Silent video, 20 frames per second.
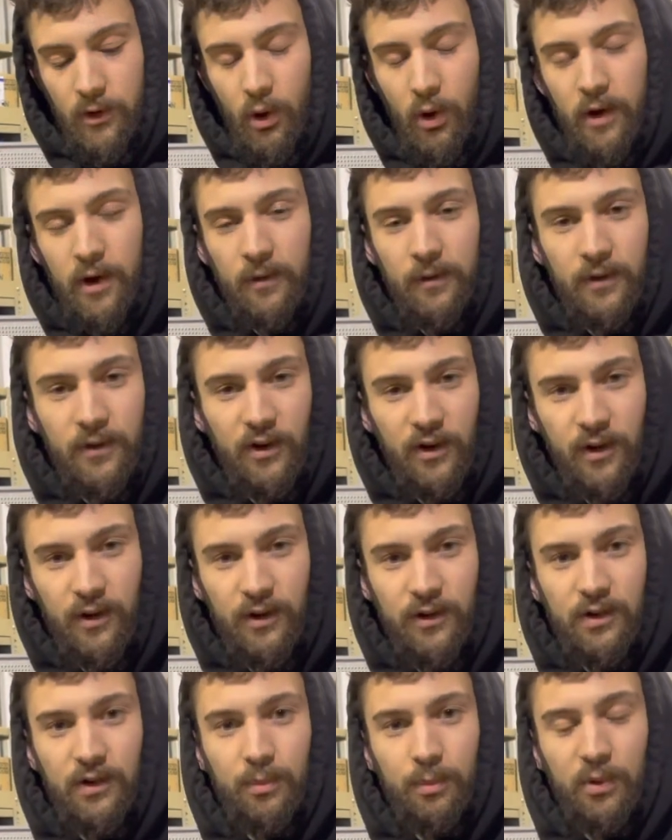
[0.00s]
only difference
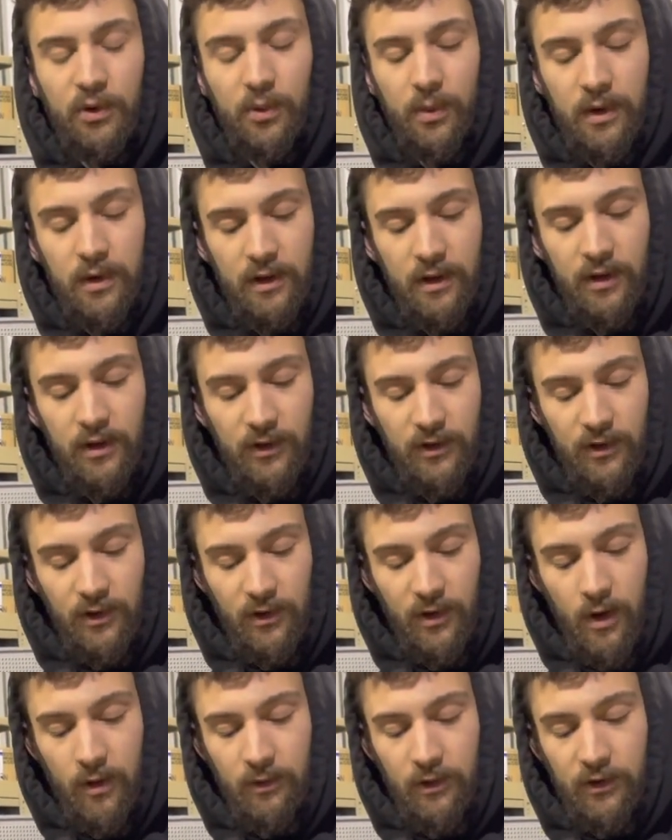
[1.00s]
is between these is
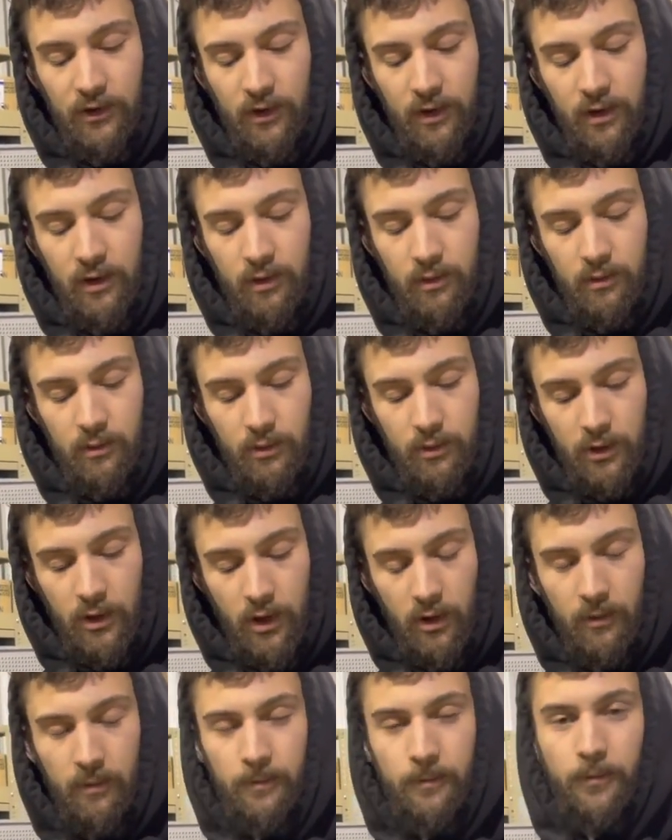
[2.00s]
obviously you
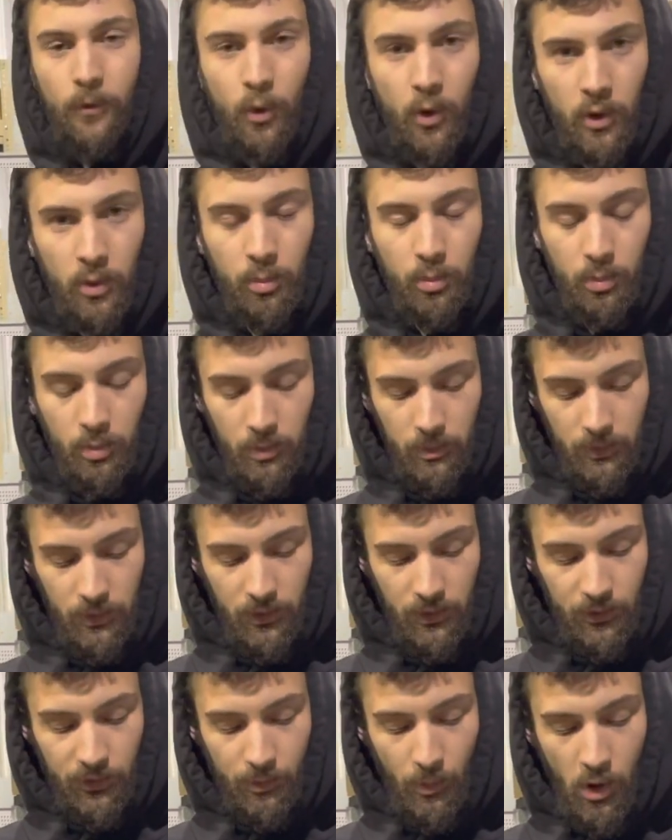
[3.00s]
get 4
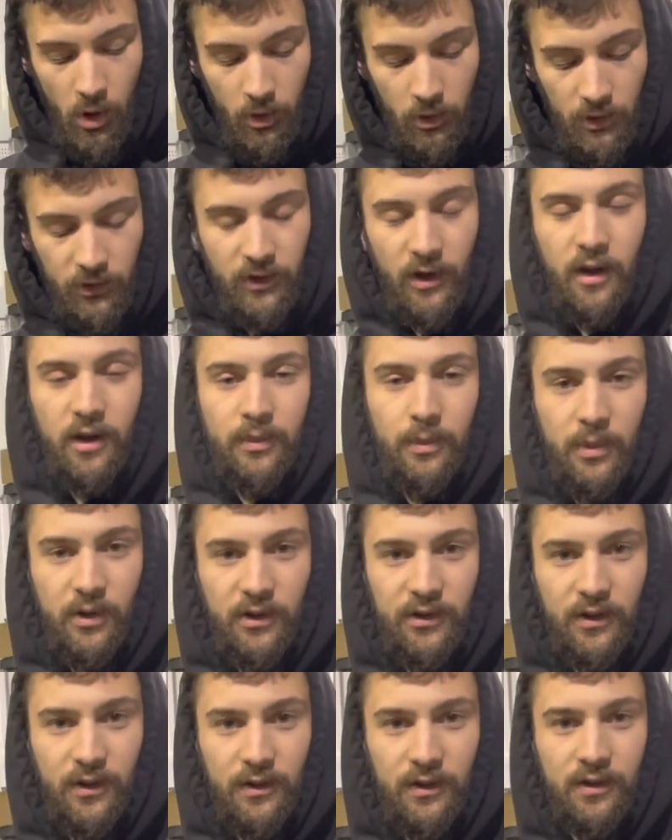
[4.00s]
smaller size
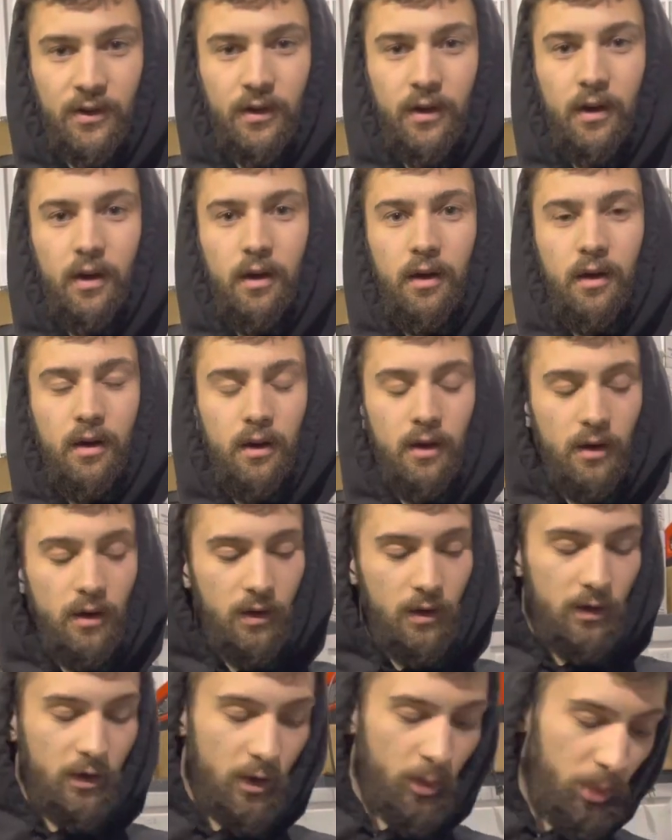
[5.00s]
pistons
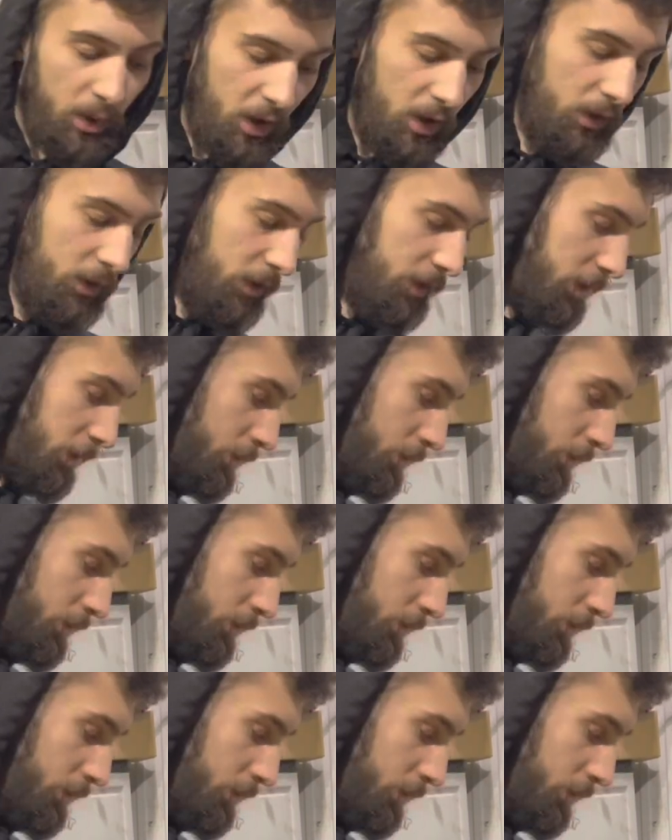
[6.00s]
compared to the